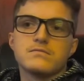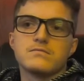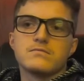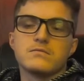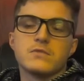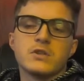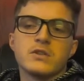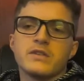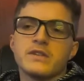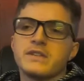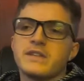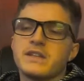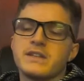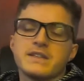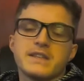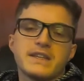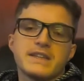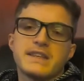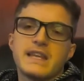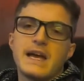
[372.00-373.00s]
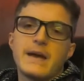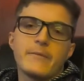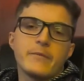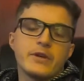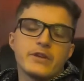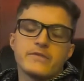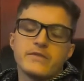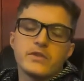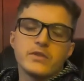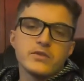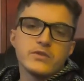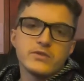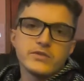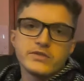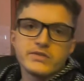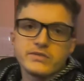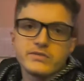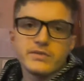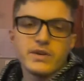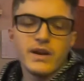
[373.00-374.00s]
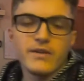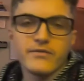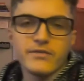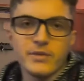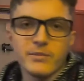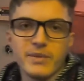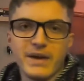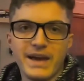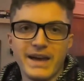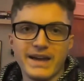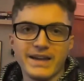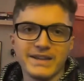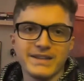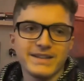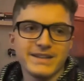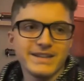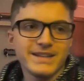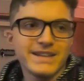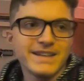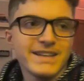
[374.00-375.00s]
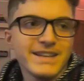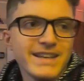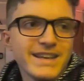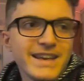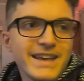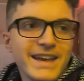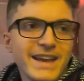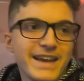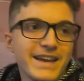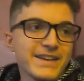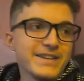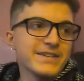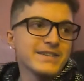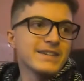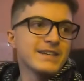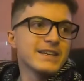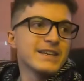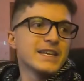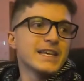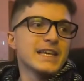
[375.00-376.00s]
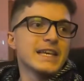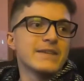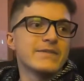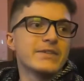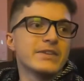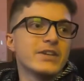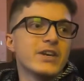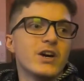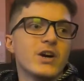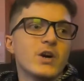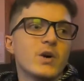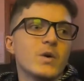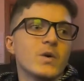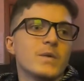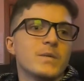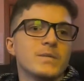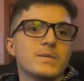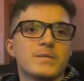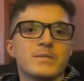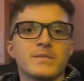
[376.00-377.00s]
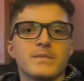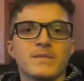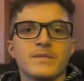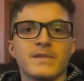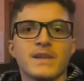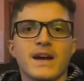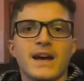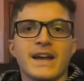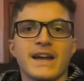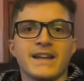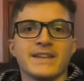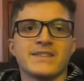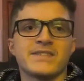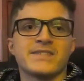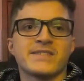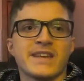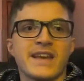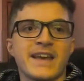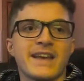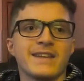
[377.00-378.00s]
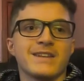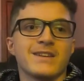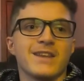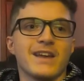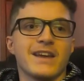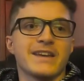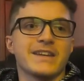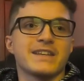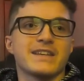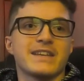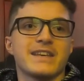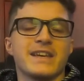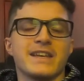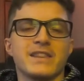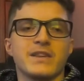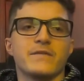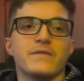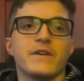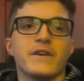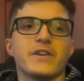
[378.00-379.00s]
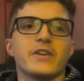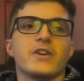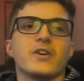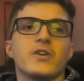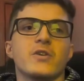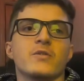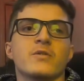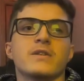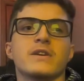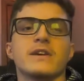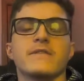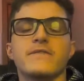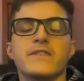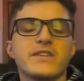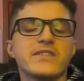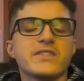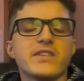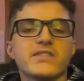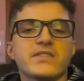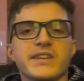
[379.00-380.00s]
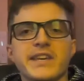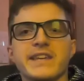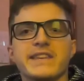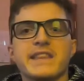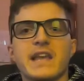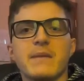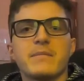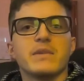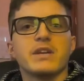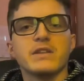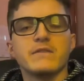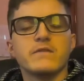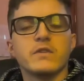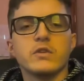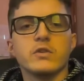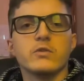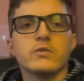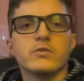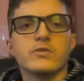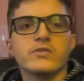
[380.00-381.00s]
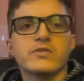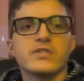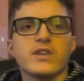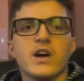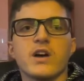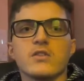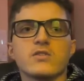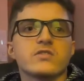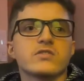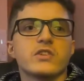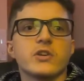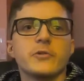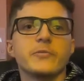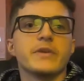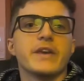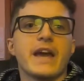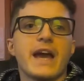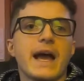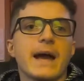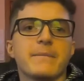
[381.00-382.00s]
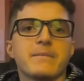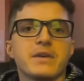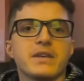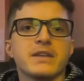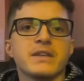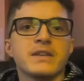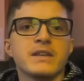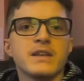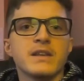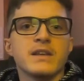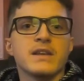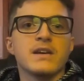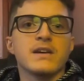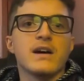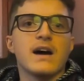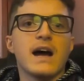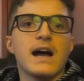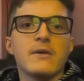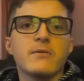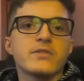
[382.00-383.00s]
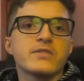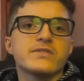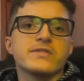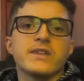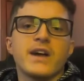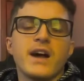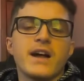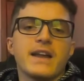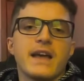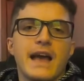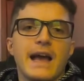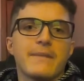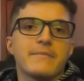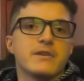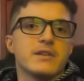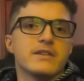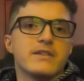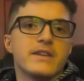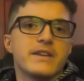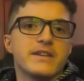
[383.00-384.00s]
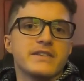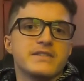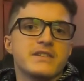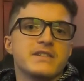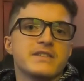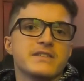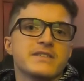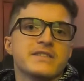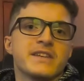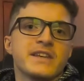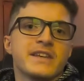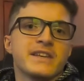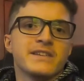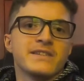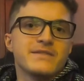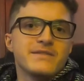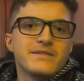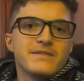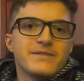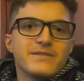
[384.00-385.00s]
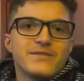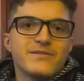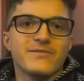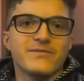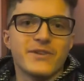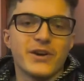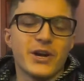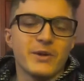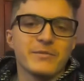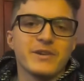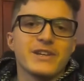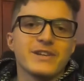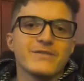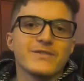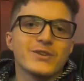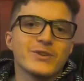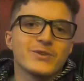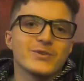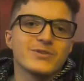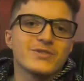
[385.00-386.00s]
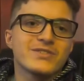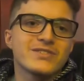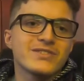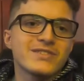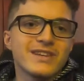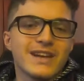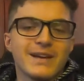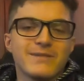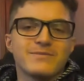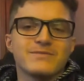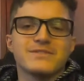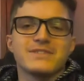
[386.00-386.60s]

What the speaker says: really didn't get that many views off the bat. And even though I had said, like, in the video, if this doesn't get that many views, I'll still be happy, I was not happy that it didn't get very many views. I